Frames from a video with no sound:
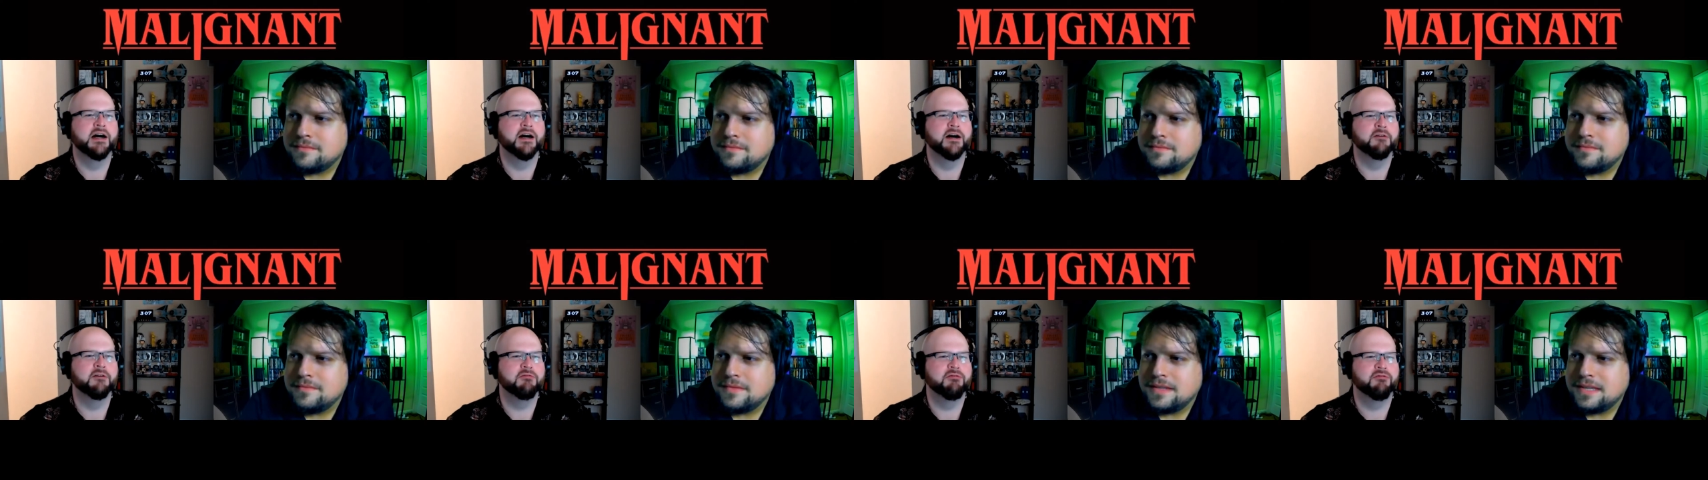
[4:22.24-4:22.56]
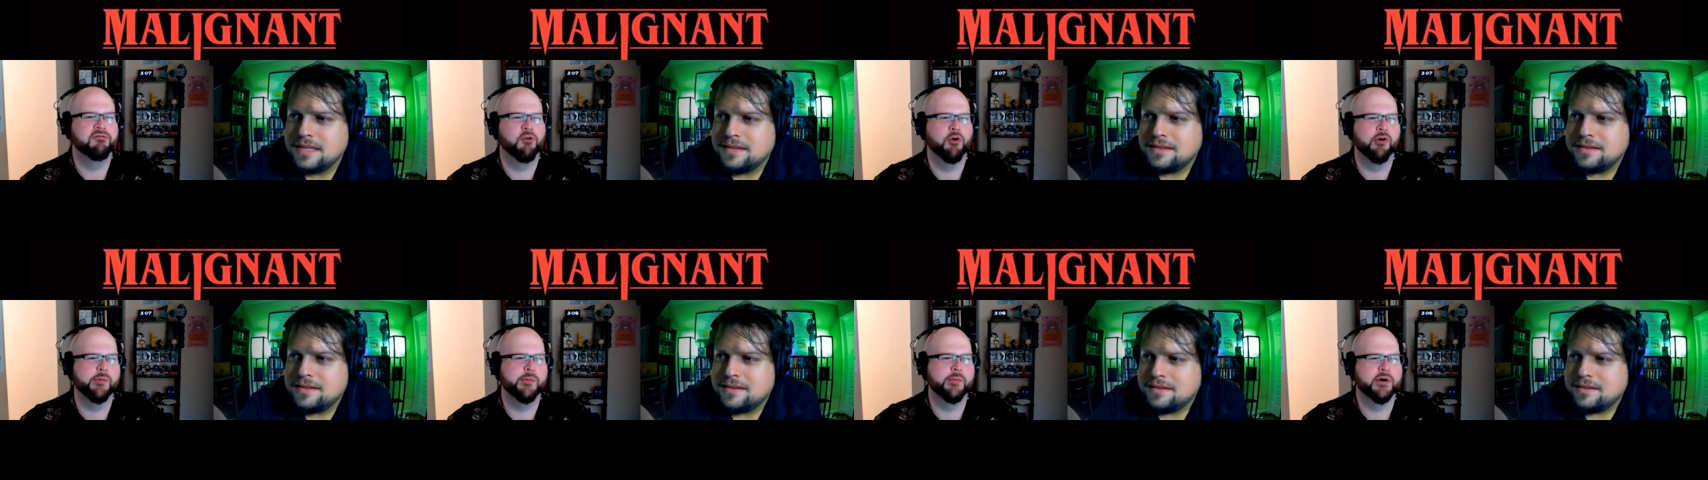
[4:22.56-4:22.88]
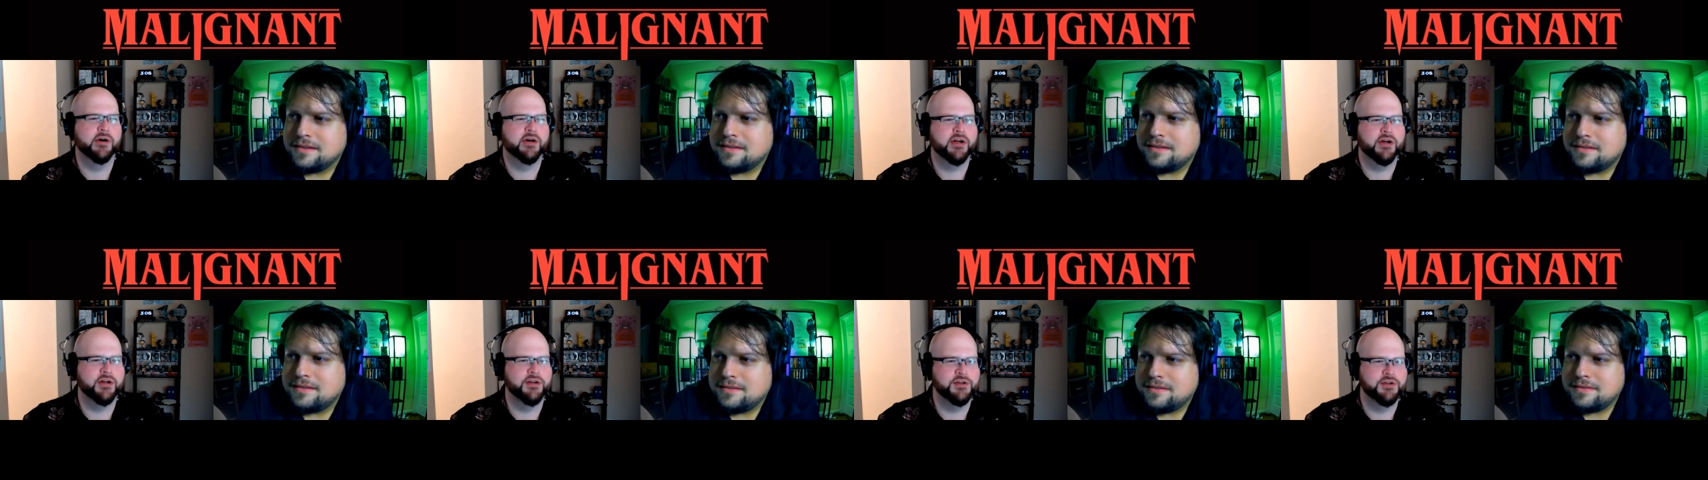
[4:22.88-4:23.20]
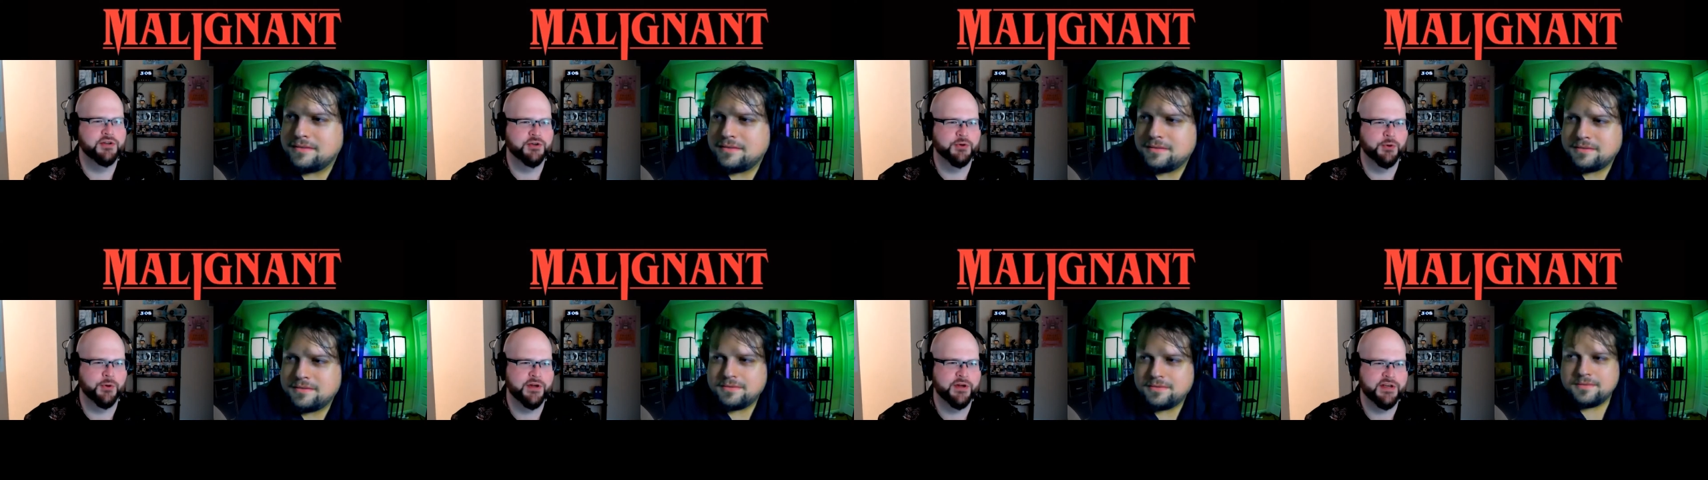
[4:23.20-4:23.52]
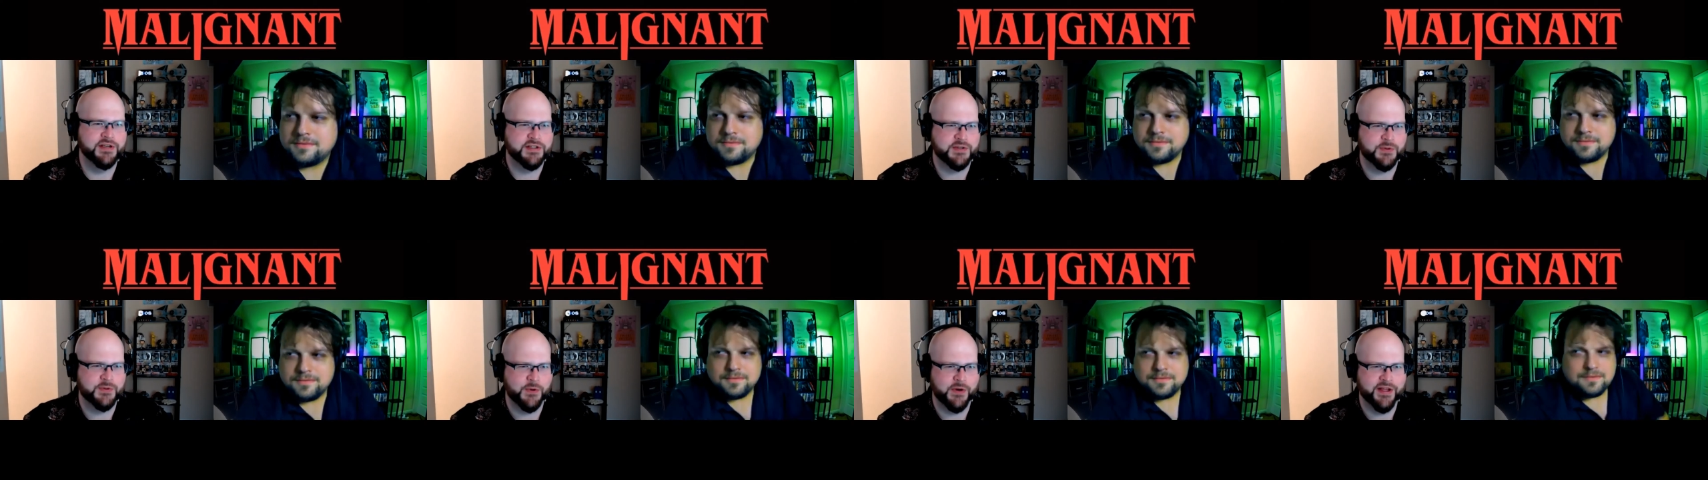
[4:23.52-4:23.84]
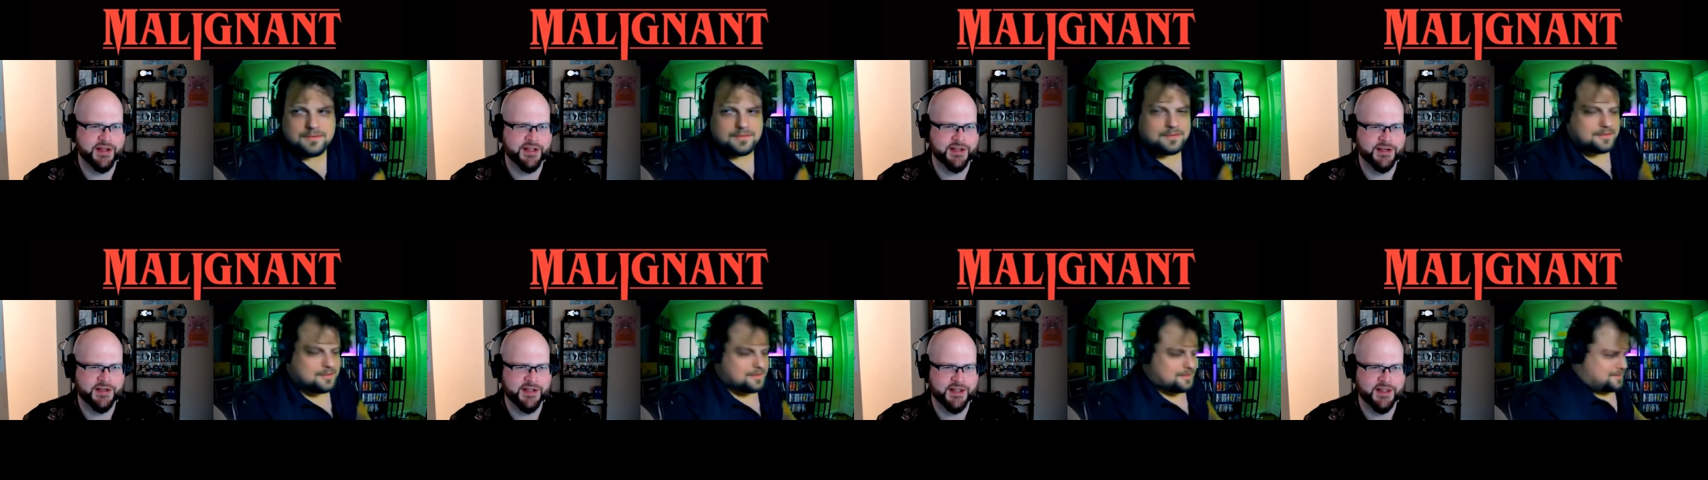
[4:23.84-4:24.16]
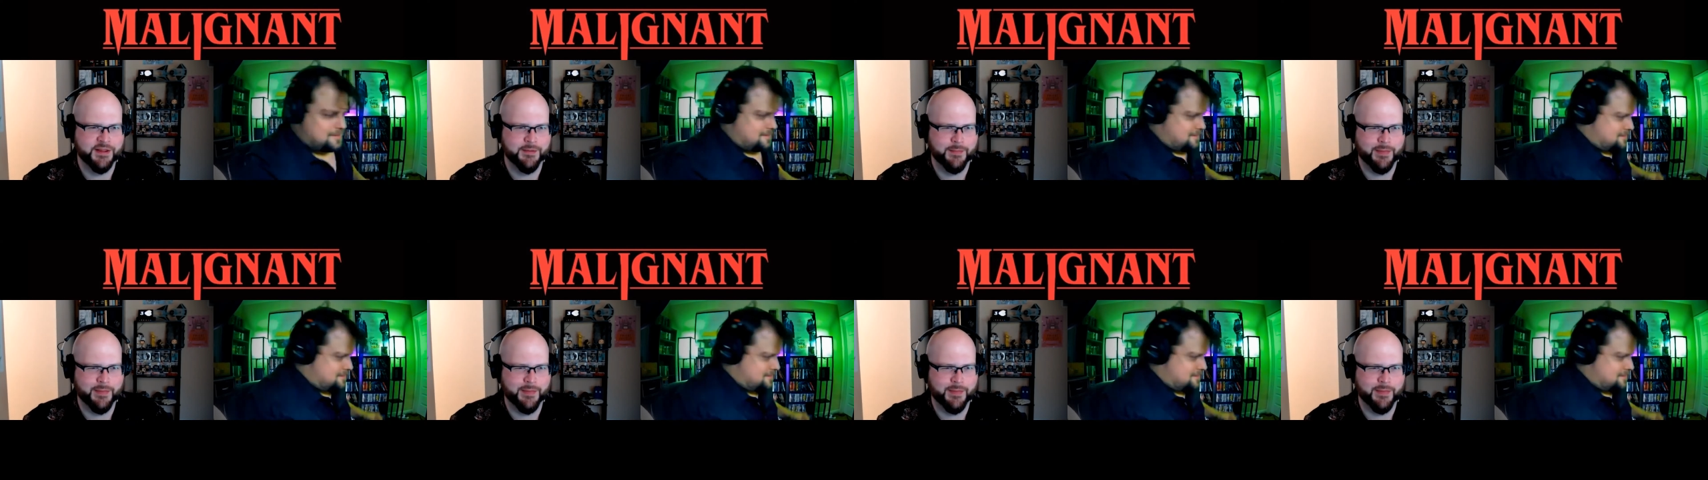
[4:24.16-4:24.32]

Speaker 1: former conjoined twin in the